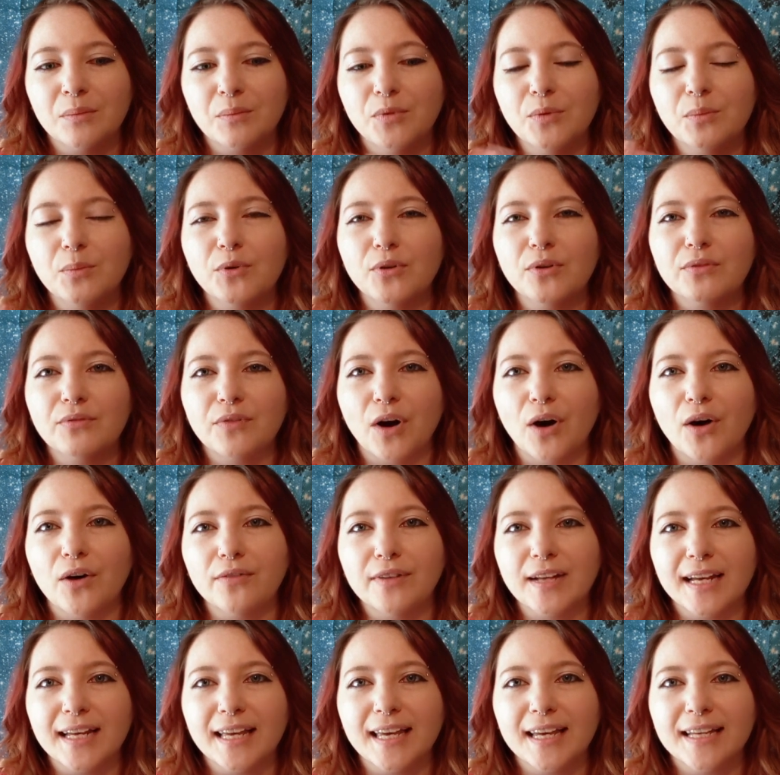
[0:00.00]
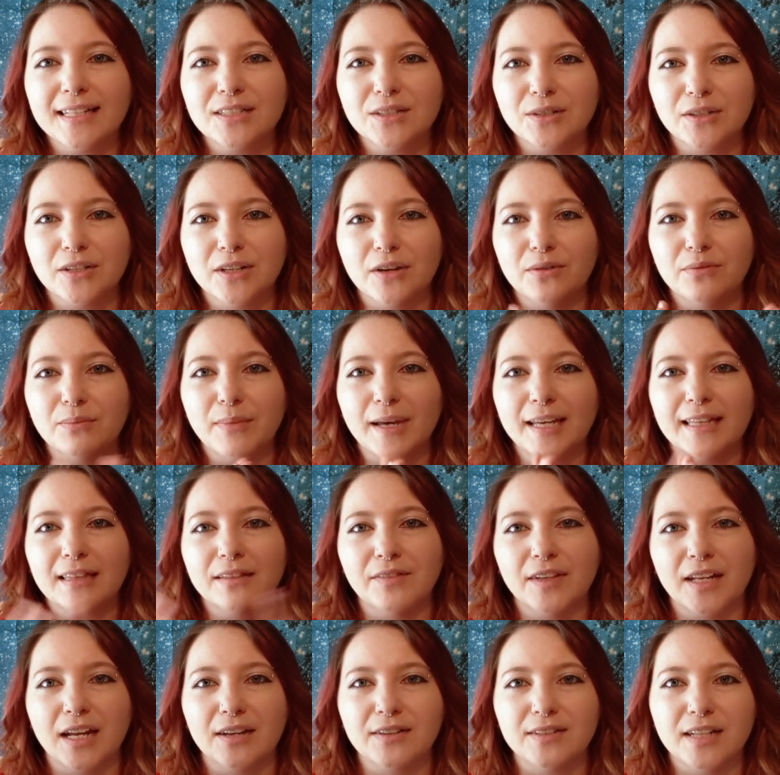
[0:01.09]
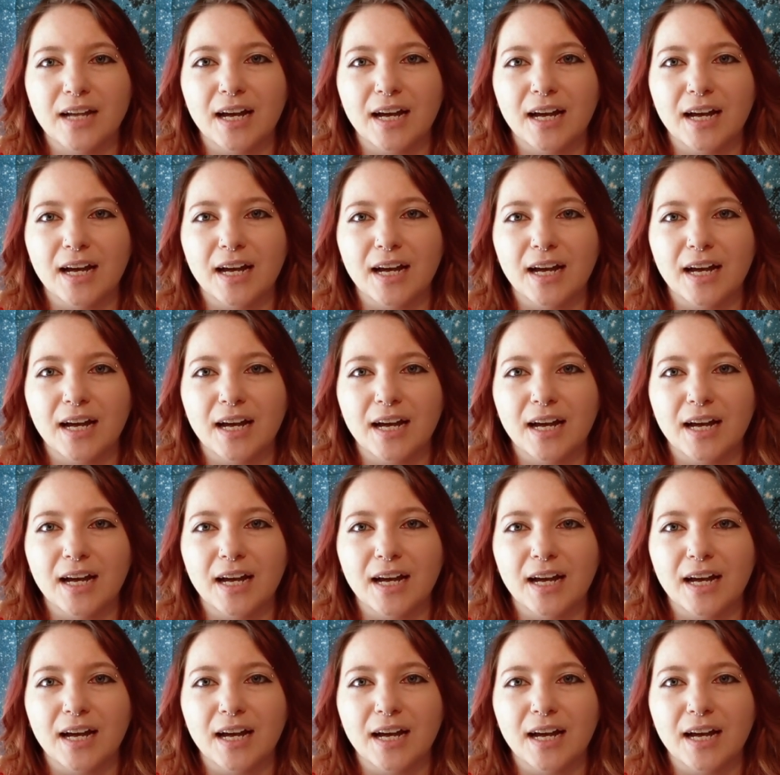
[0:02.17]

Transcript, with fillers: but more involved I guess or you know make the videos